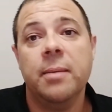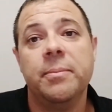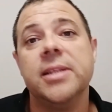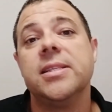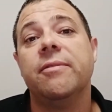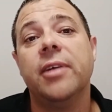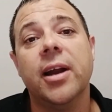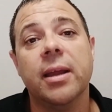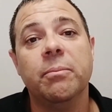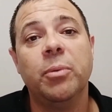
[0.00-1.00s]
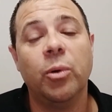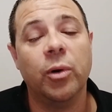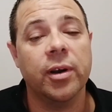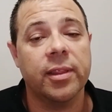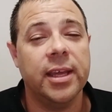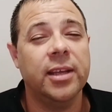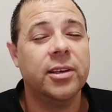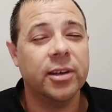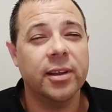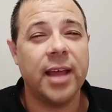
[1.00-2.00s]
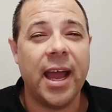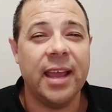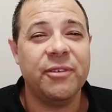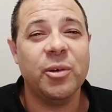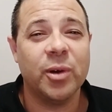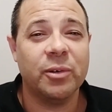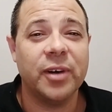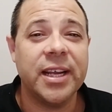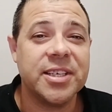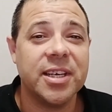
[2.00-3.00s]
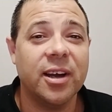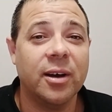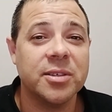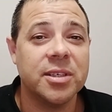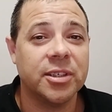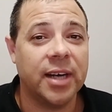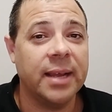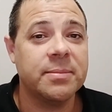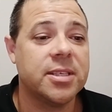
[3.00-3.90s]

But it's very important that you do that if you want to reach your goals and dreams.